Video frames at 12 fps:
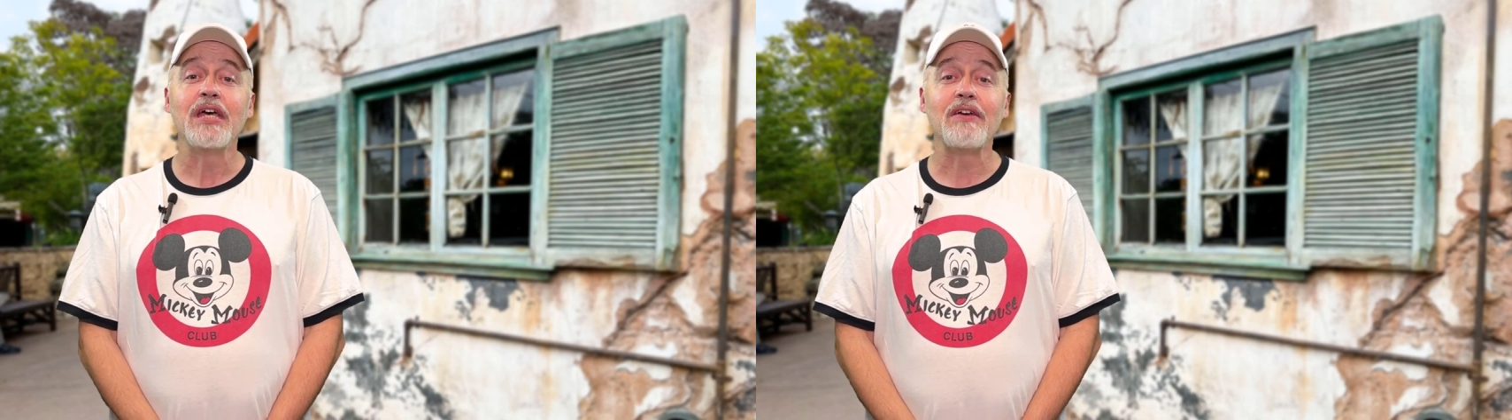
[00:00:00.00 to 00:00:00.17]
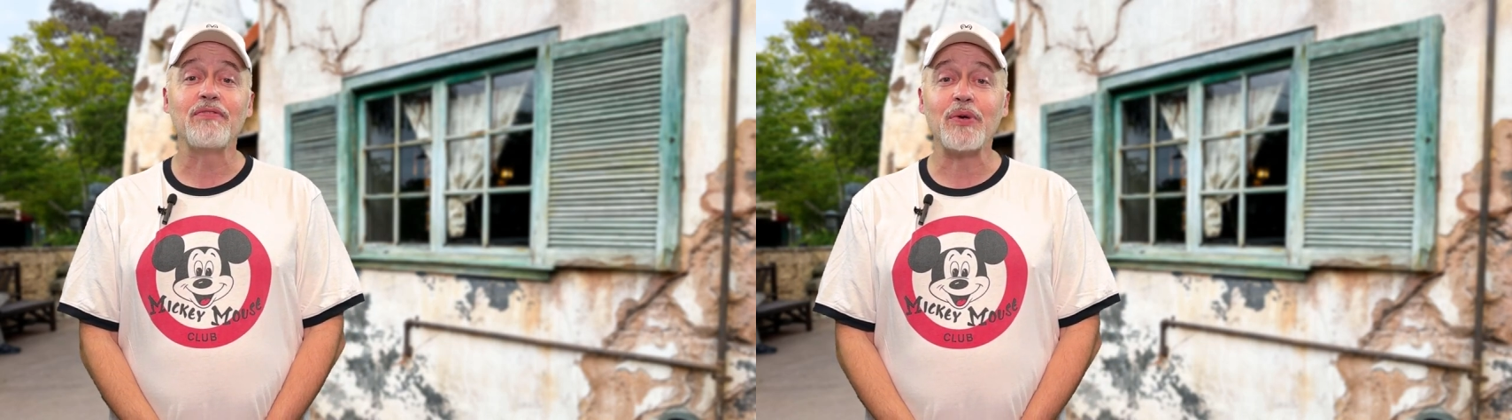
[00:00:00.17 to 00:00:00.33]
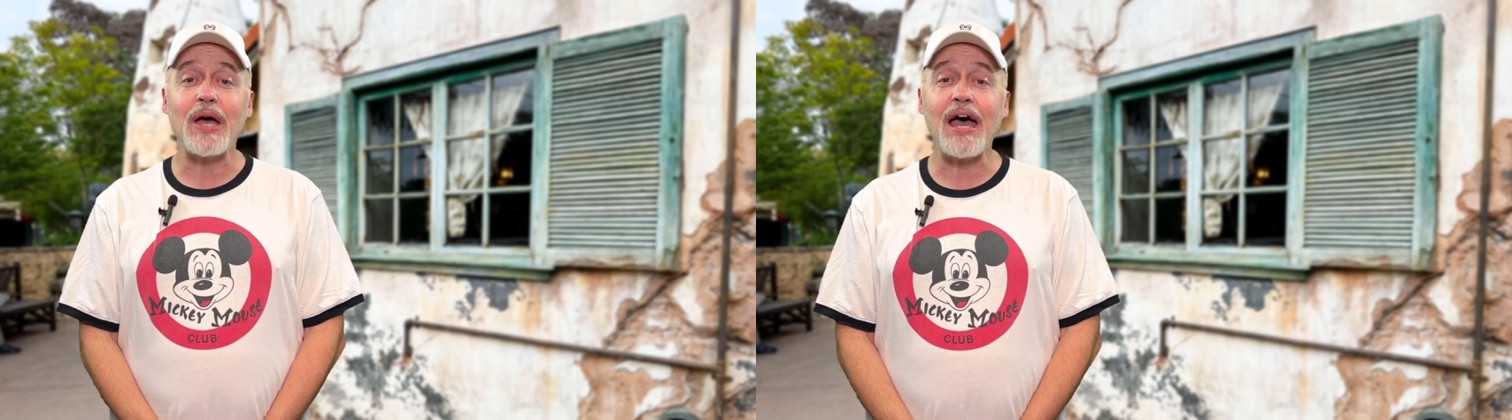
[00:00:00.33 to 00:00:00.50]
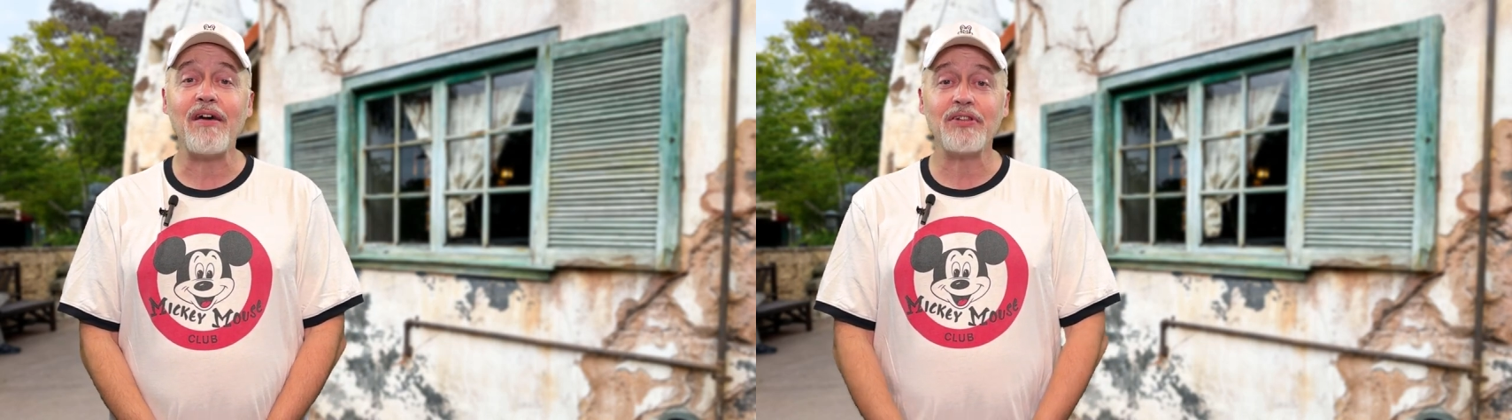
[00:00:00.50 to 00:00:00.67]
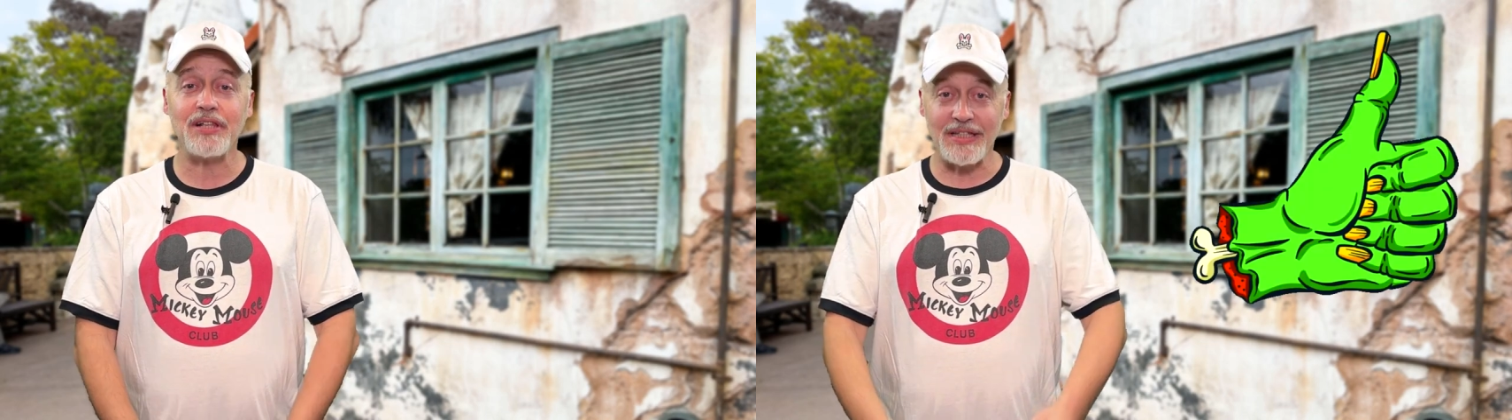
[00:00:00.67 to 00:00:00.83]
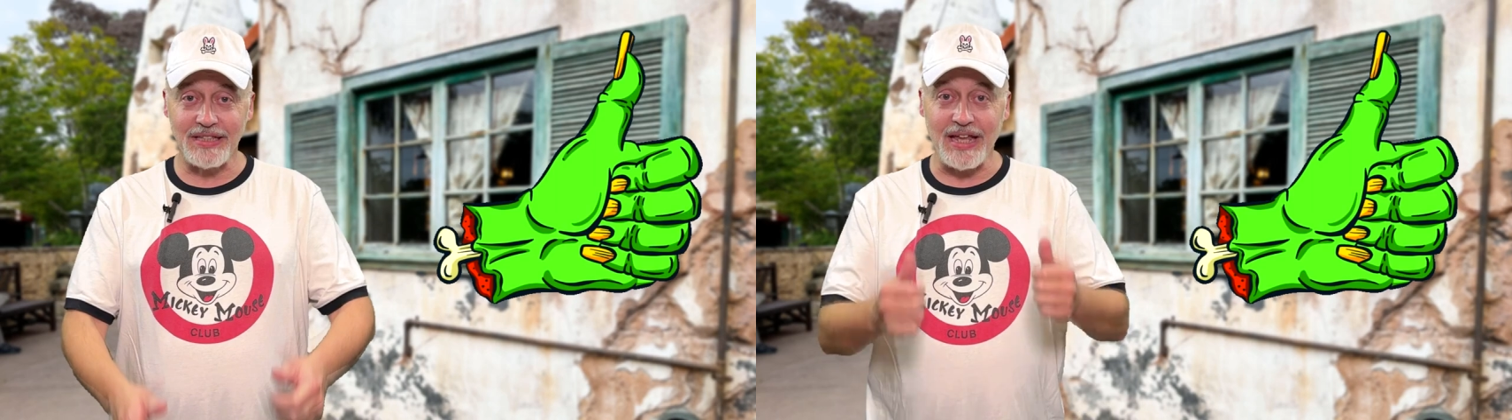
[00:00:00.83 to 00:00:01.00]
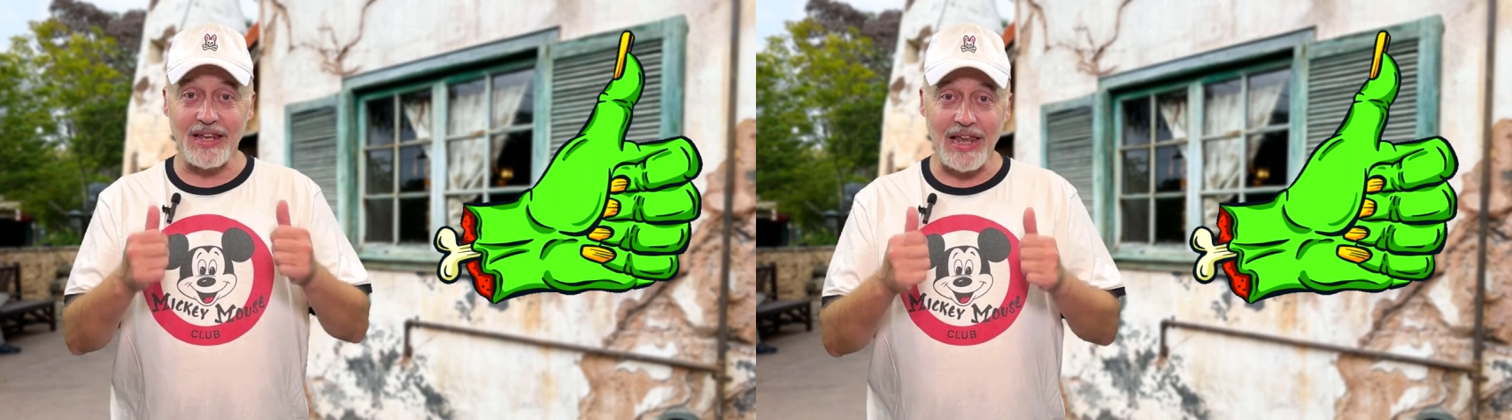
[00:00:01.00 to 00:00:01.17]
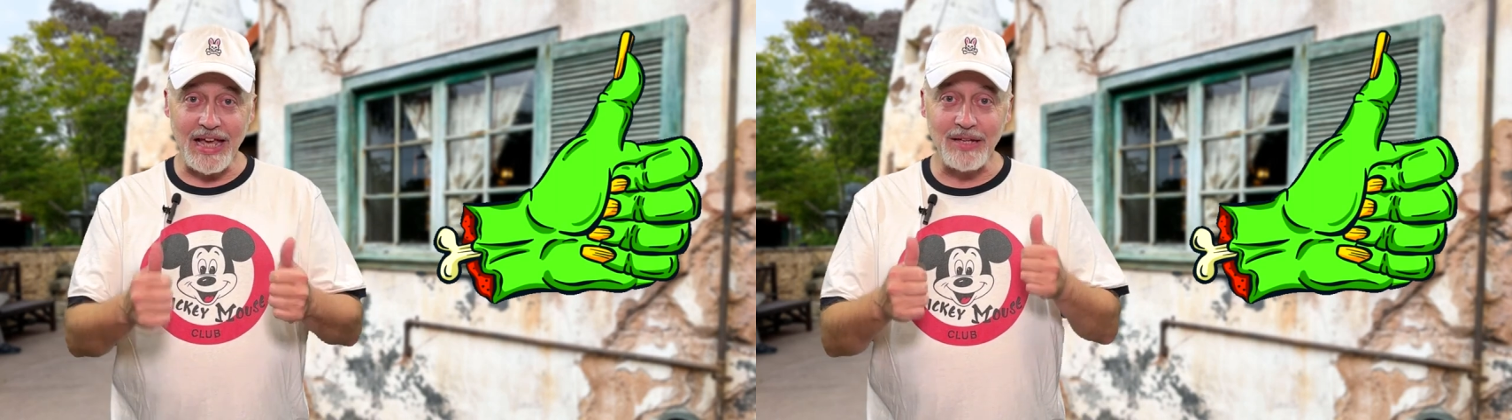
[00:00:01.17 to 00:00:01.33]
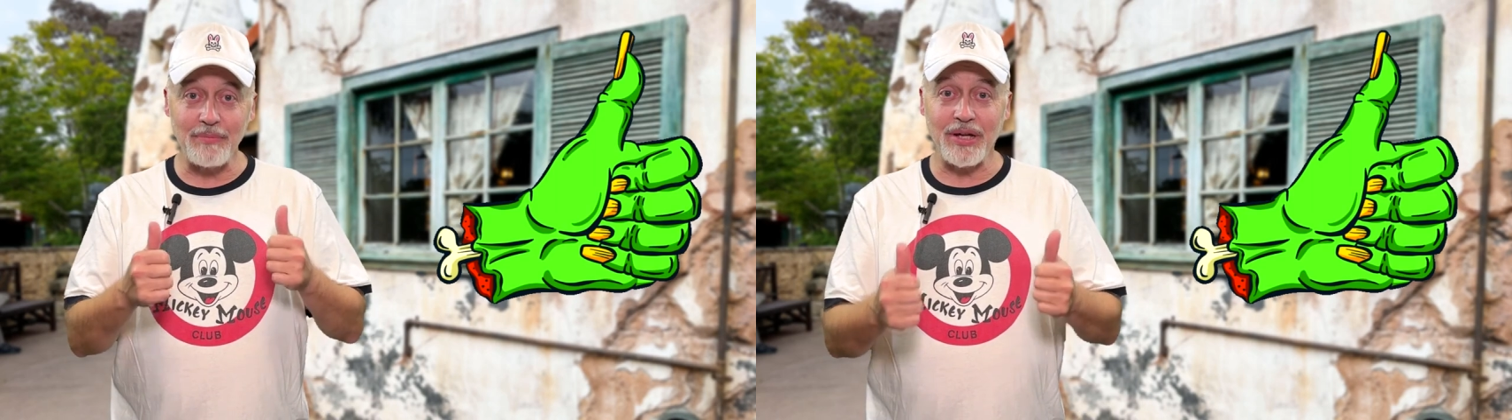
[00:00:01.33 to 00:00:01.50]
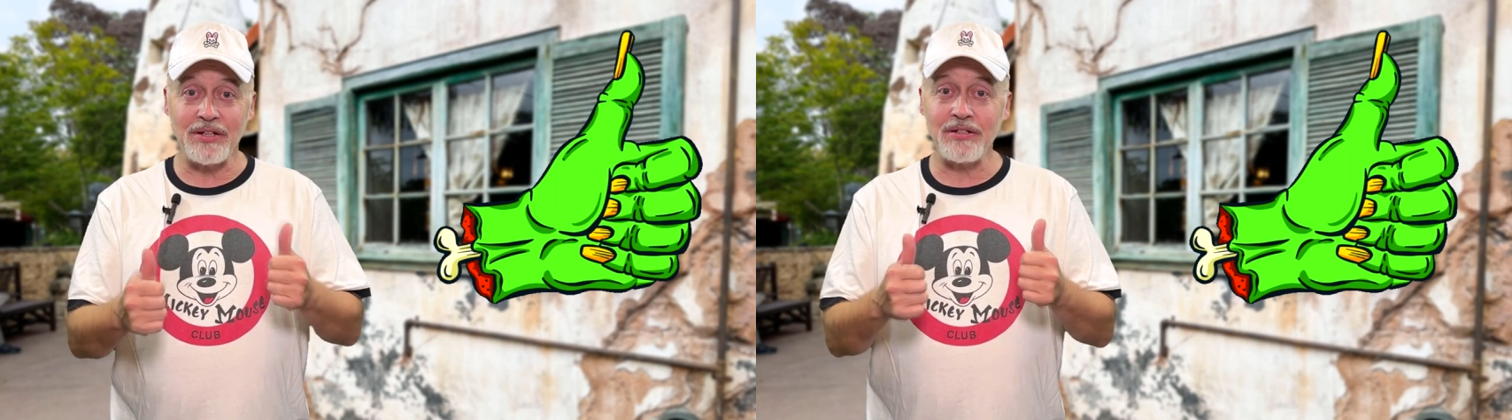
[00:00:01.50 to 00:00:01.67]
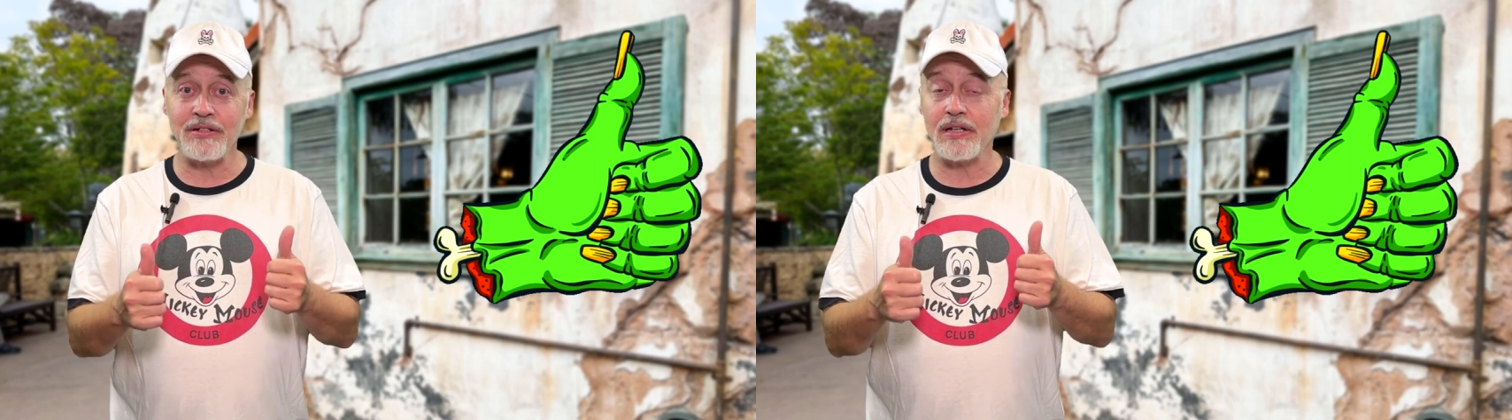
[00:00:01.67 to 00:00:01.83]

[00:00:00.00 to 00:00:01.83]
If you have, click that like button